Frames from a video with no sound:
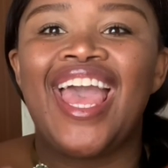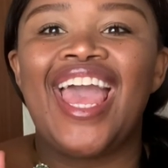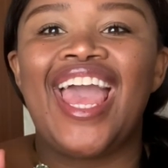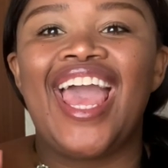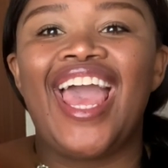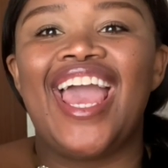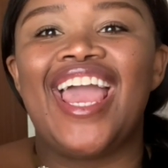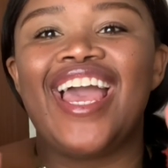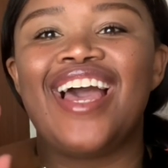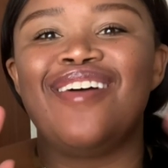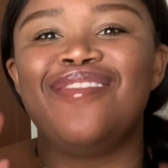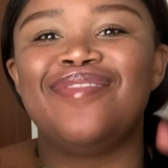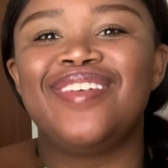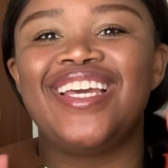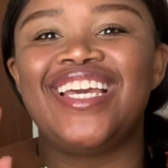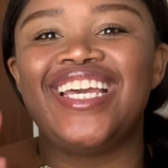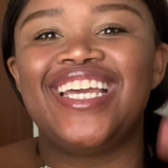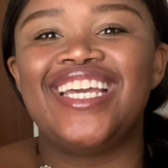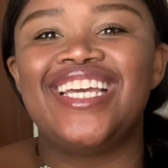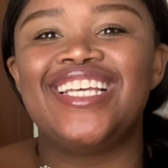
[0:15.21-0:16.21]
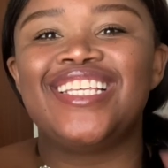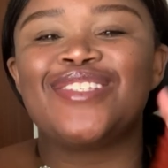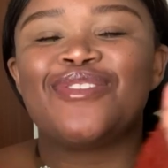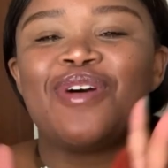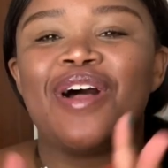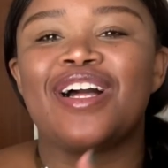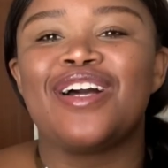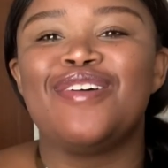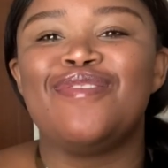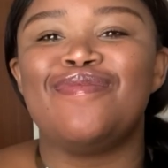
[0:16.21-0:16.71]
Hey Yammiez,
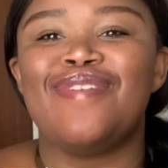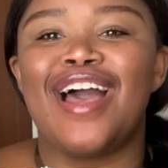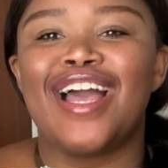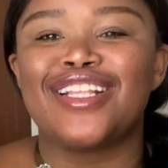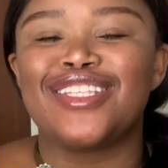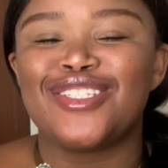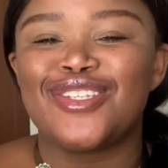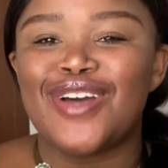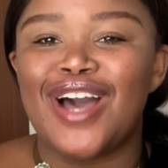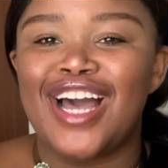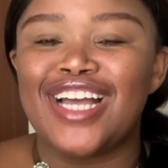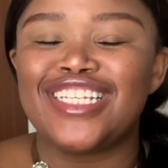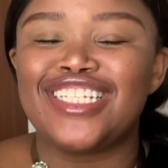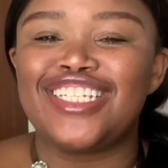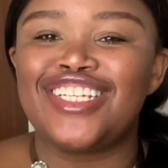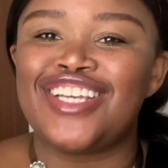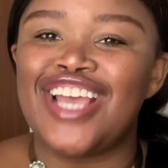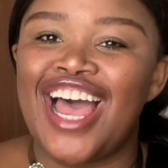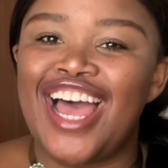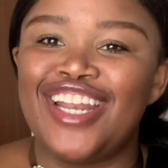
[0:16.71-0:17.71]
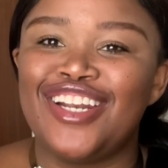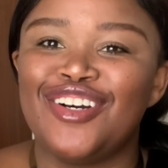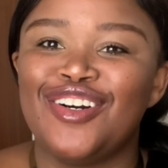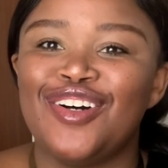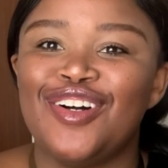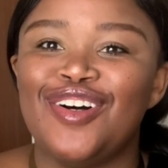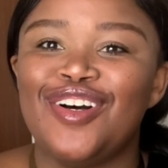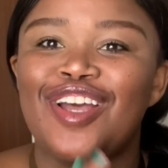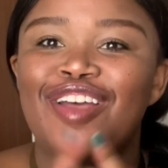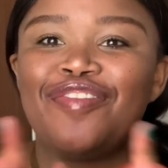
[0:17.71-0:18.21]
welcome back to our
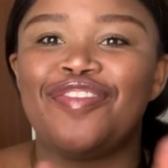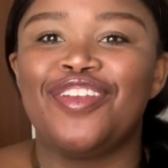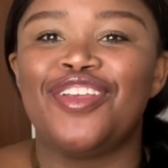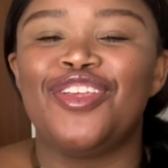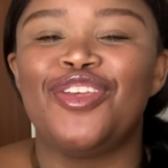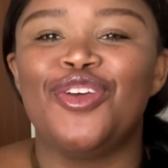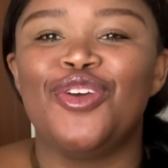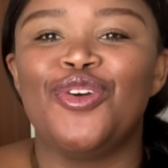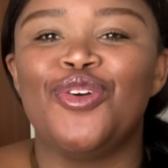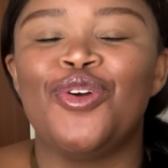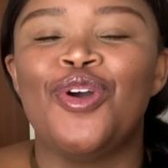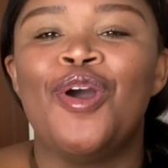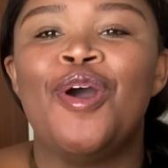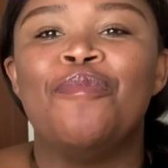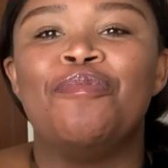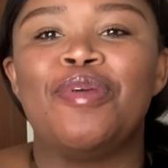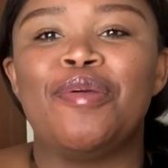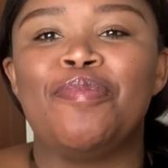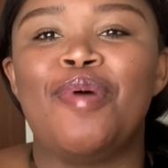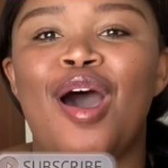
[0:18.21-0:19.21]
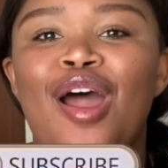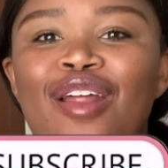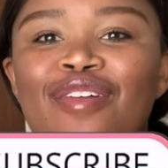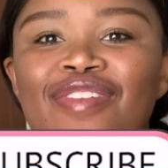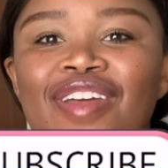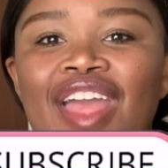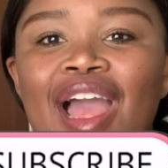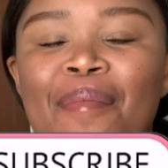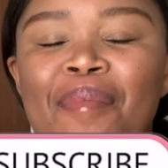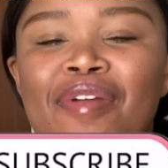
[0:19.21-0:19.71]
channel. If you're new, be part of
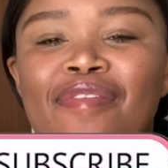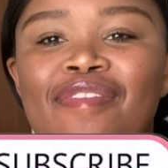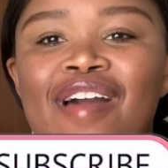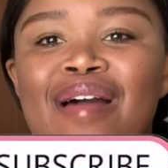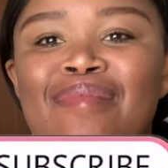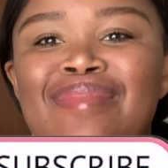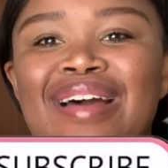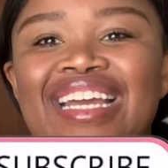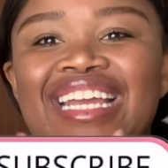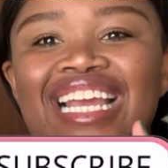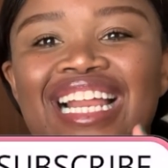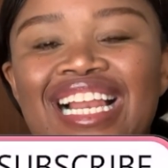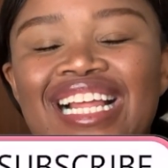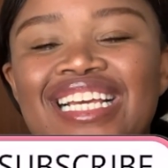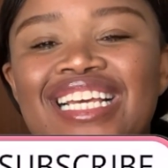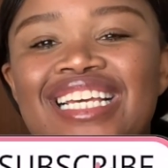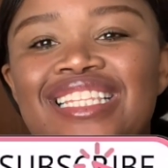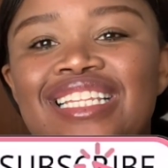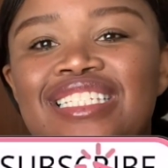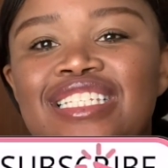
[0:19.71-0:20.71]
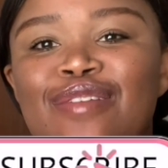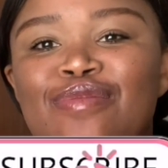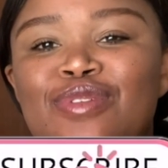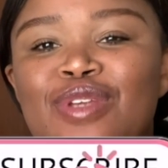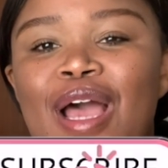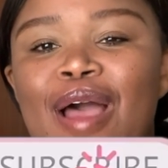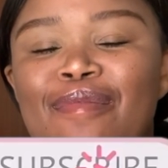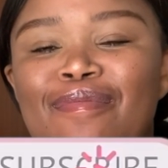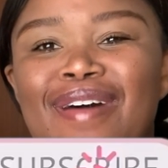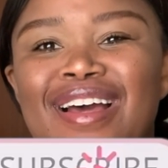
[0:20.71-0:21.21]
the Yammi fam by clicking the
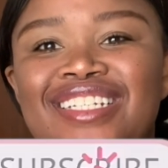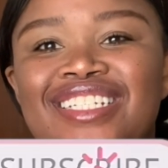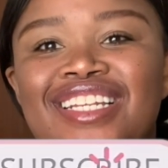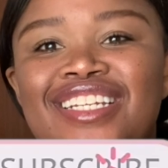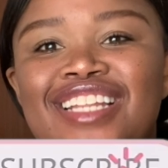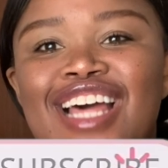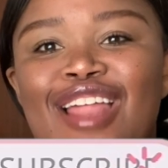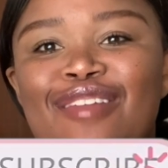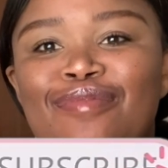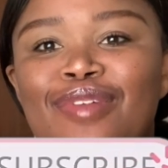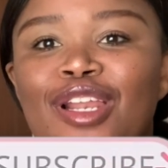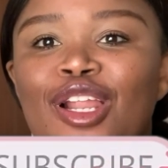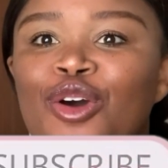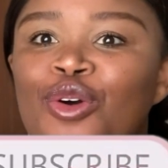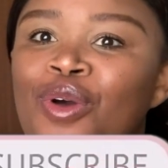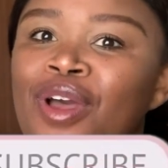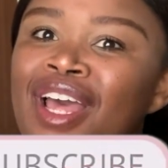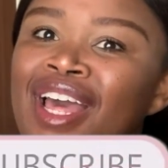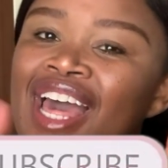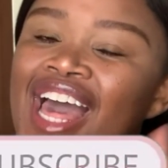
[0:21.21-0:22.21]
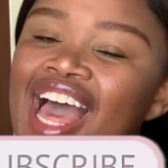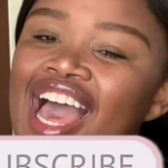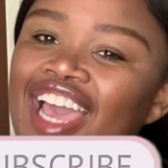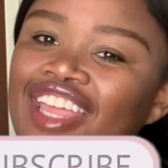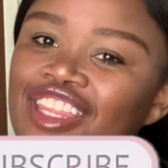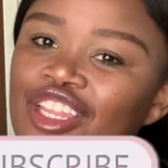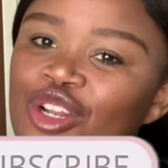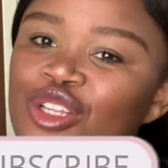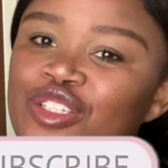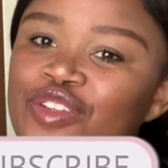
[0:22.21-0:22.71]
subscribe button down below
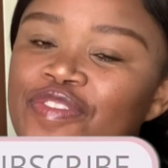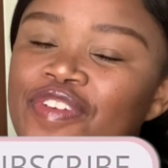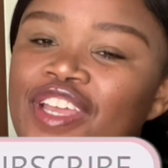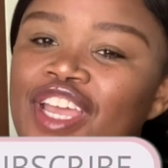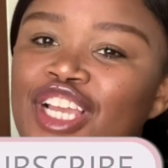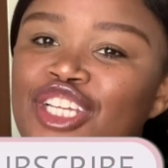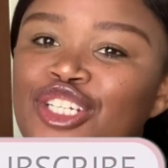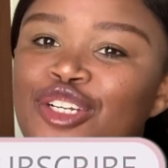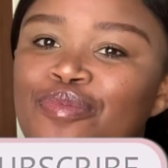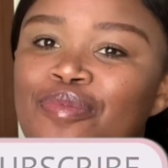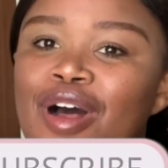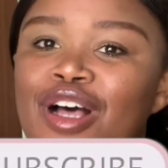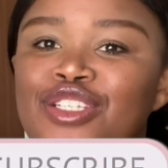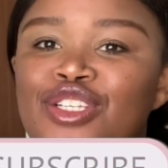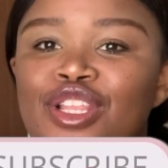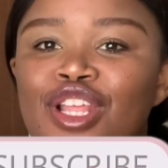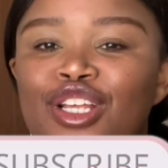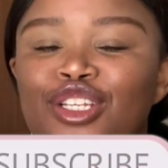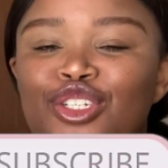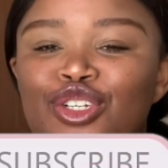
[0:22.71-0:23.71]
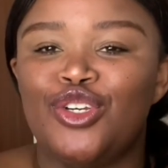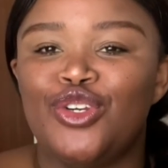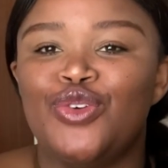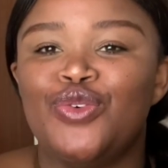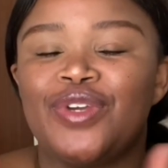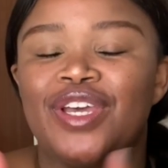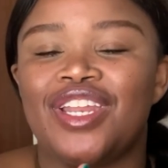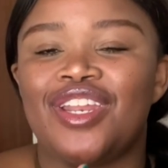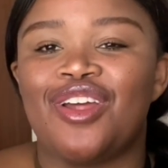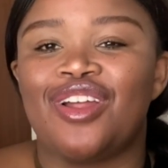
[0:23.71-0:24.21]
and the notification bell so that you
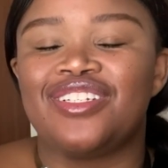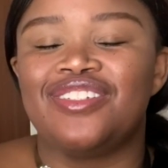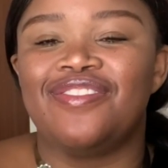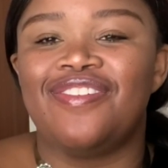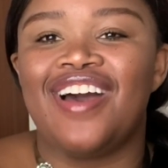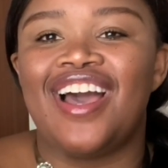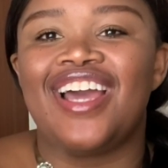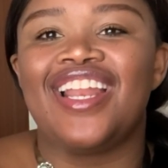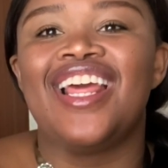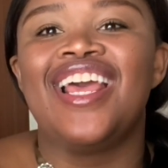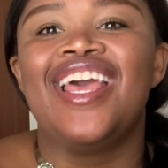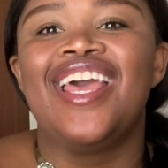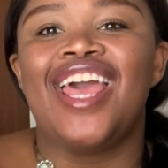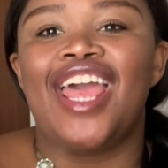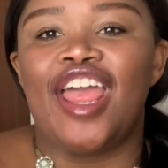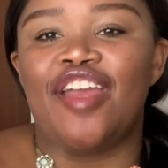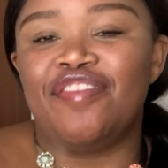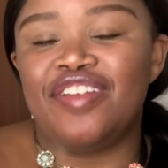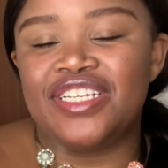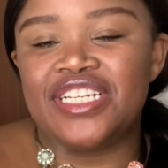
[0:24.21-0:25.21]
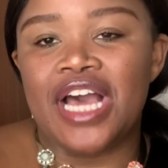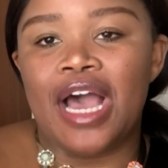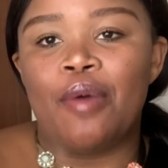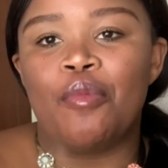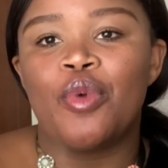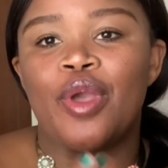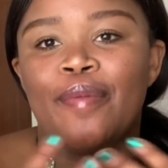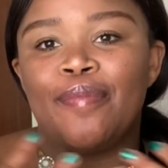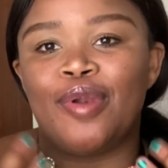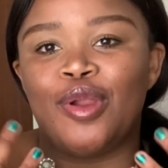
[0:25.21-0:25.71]
get notified every time
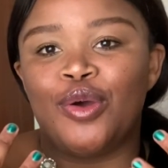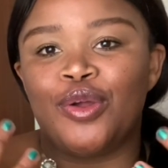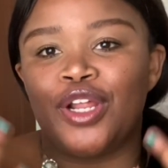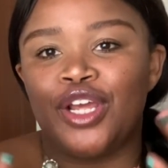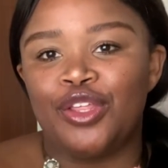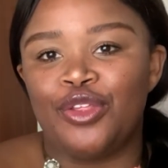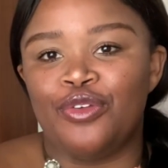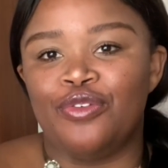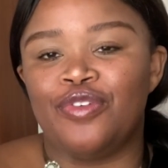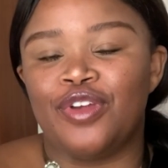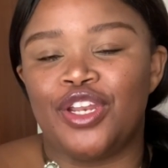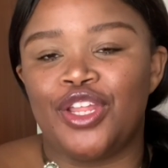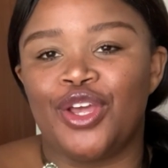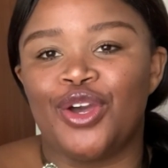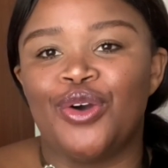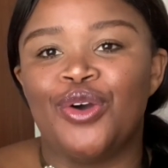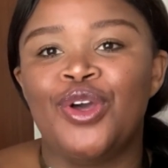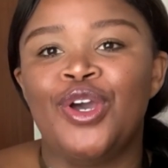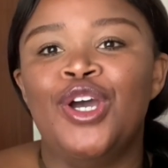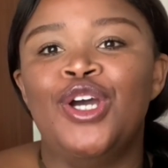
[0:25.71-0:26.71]
we upload a new video.